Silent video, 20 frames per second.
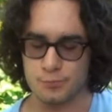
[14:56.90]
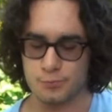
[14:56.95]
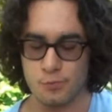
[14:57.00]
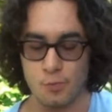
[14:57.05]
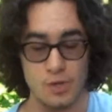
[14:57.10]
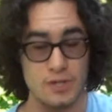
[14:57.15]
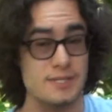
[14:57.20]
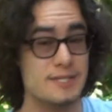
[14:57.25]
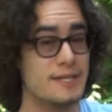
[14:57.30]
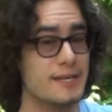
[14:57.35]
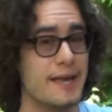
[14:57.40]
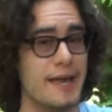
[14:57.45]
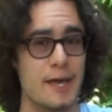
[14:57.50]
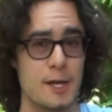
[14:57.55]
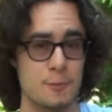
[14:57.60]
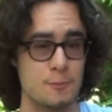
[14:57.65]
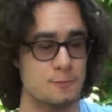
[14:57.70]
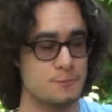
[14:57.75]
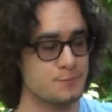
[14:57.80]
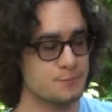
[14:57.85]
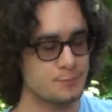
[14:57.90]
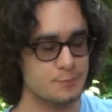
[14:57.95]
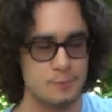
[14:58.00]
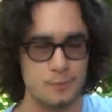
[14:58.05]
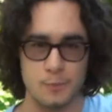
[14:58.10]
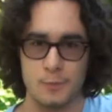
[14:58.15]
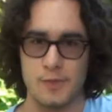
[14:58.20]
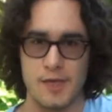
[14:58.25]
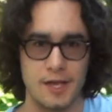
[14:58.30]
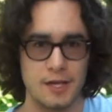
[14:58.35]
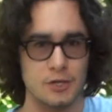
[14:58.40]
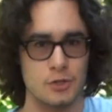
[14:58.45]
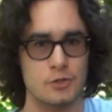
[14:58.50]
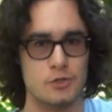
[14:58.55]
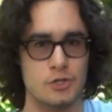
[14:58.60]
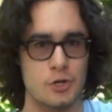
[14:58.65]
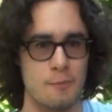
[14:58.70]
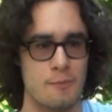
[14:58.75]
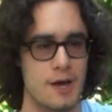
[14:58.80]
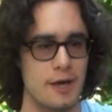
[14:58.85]
once again, thank you
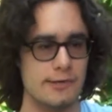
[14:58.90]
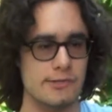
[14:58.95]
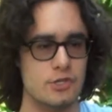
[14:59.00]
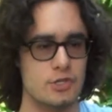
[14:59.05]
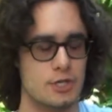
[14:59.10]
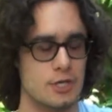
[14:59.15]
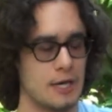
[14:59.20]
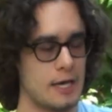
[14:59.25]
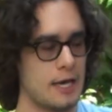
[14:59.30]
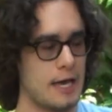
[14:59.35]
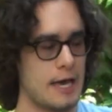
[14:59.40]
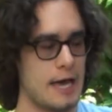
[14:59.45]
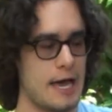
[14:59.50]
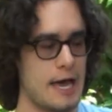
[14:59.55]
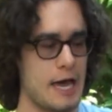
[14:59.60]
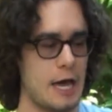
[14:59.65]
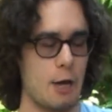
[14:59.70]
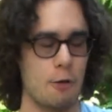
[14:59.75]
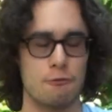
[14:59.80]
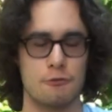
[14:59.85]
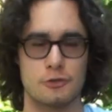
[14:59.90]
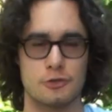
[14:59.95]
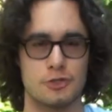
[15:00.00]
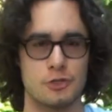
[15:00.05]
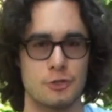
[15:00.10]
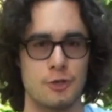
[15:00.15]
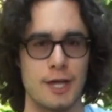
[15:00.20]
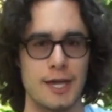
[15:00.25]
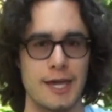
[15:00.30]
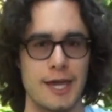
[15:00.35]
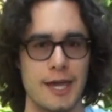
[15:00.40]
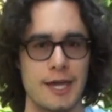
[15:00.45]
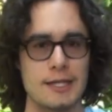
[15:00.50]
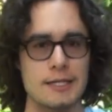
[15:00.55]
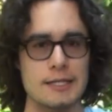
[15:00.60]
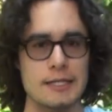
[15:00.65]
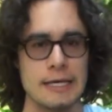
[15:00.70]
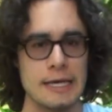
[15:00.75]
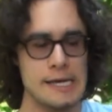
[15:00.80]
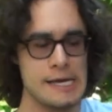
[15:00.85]
so much for tuning in,
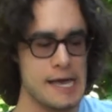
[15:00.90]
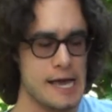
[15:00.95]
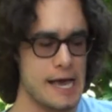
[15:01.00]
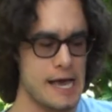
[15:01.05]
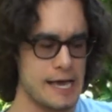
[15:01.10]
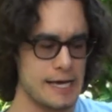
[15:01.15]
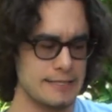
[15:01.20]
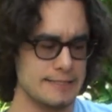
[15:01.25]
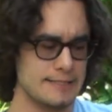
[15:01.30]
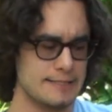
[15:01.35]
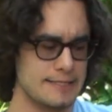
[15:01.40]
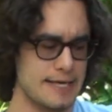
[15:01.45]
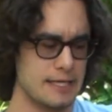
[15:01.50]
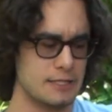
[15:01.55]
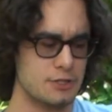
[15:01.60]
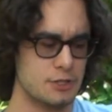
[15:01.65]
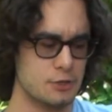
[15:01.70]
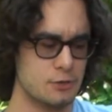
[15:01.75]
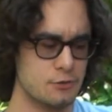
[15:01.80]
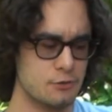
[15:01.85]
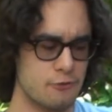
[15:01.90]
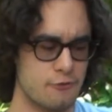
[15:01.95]
and stay tuned